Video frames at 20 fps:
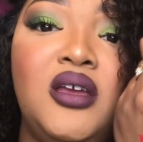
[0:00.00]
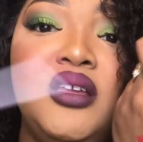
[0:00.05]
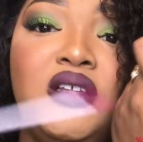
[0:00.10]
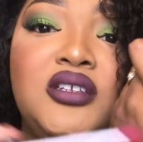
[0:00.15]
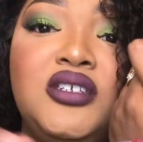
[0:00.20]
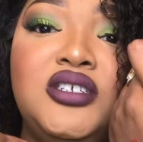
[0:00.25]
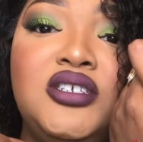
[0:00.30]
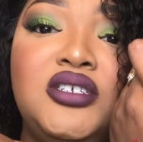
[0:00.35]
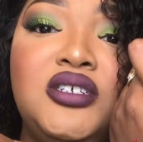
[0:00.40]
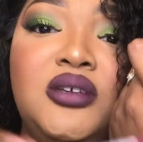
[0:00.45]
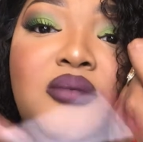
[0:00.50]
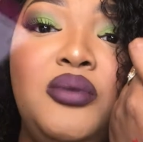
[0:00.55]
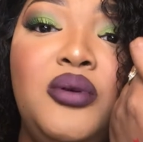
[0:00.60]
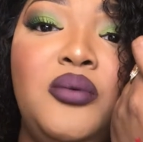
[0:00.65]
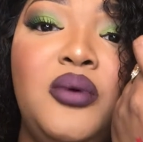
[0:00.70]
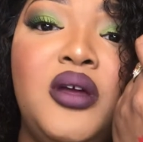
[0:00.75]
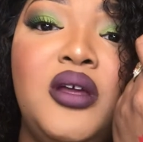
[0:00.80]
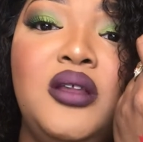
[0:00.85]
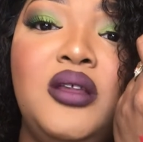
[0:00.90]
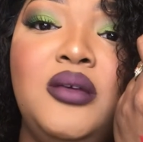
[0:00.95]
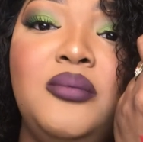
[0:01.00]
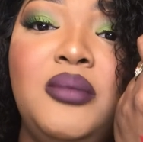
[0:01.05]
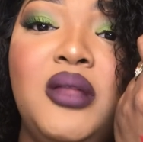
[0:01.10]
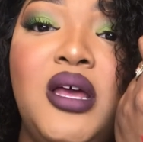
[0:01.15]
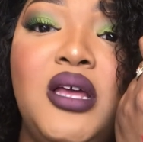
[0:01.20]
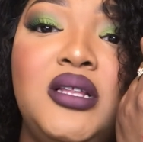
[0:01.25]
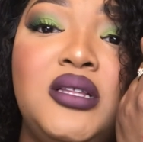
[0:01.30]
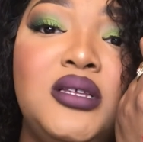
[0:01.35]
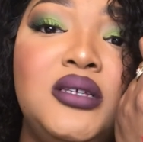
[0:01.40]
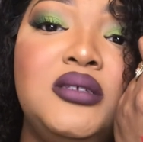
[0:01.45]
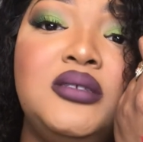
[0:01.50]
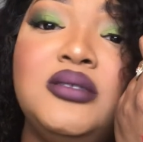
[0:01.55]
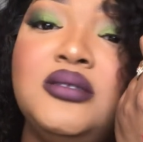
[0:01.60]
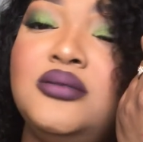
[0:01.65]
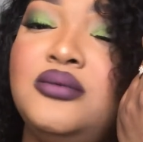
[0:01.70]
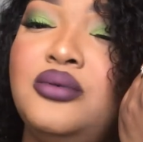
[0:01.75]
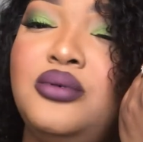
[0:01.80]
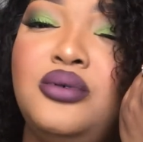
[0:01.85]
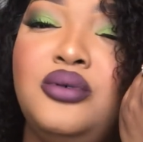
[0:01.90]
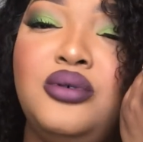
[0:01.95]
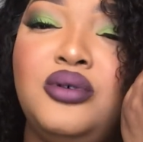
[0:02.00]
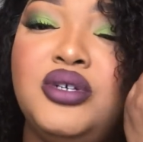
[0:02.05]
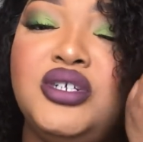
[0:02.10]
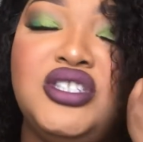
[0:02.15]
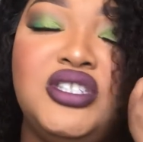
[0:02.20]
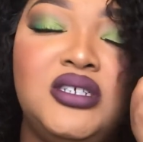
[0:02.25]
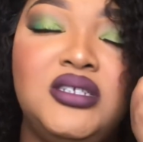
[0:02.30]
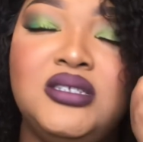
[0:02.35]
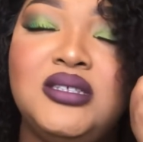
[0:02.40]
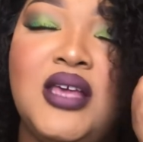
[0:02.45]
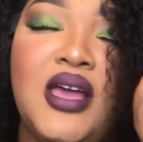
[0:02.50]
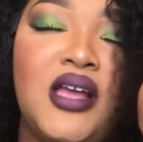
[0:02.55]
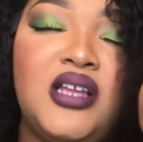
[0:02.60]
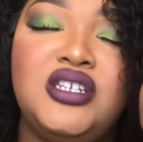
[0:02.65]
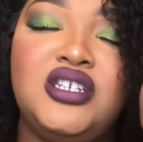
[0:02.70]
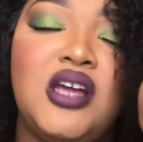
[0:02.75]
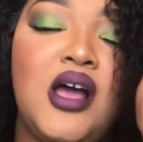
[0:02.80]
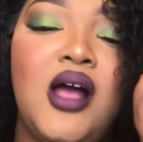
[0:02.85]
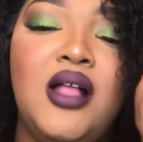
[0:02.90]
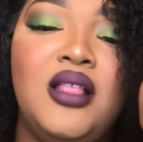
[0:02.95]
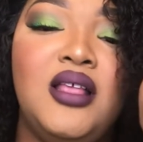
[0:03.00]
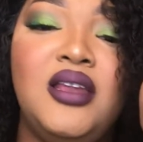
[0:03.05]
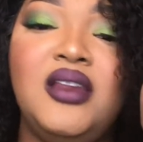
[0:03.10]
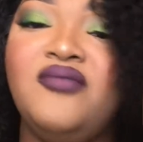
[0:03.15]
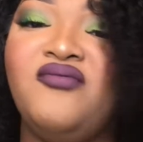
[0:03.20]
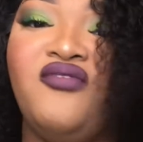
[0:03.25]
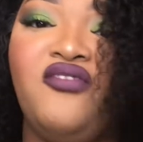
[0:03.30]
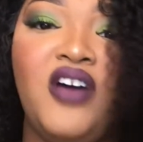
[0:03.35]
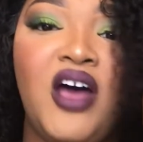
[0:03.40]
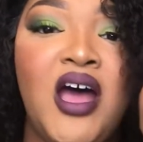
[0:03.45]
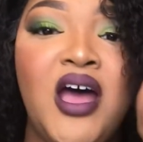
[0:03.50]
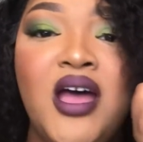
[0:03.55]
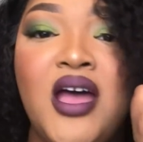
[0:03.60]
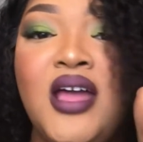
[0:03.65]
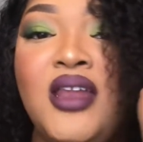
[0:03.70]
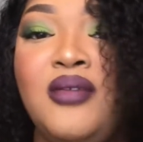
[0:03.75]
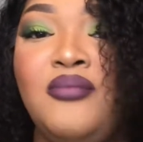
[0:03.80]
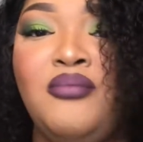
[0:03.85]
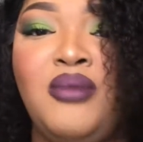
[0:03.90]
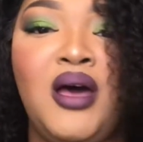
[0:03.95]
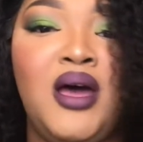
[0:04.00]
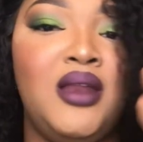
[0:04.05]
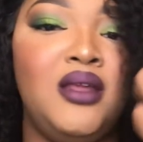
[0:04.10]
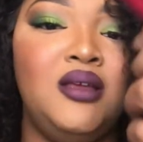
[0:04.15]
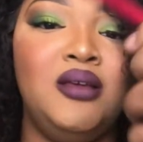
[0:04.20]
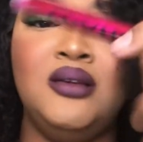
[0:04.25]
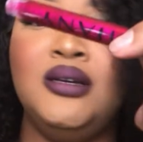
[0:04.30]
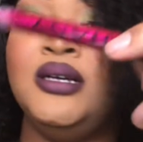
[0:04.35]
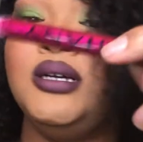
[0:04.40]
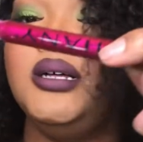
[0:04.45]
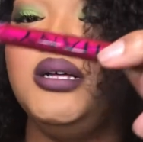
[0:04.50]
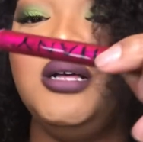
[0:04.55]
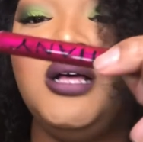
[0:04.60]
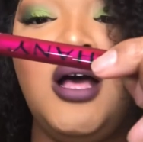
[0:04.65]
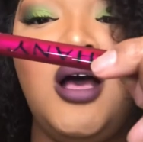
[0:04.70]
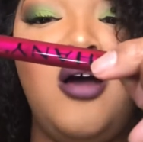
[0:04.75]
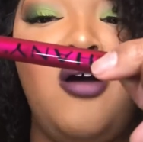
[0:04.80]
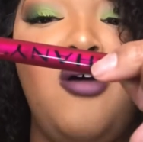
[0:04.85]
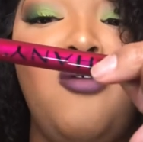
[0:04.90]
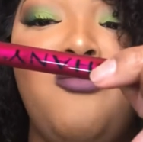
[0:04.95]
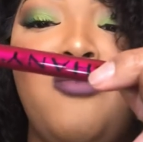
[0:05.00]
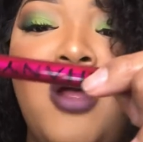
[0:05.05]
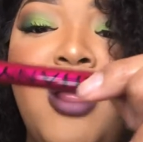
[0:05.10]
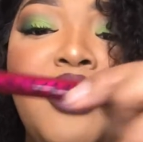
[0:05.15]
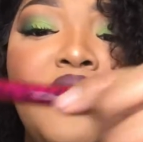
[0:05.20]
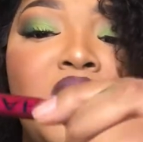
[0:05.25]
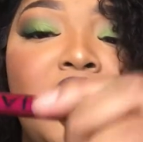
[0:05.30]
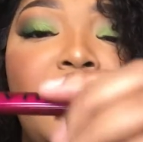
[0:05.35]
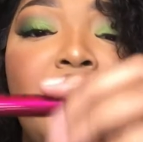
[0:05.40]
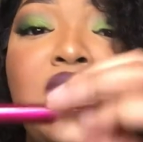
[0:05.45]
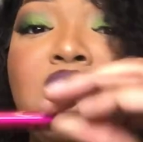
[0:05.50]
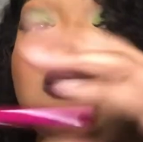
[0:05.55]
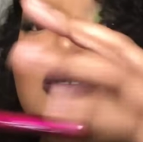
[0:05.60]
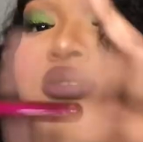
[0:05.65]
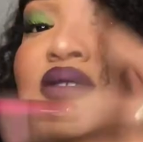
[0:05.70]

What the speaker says: And she be wearing lip like this, and she's like chocolate and fine and body all right now.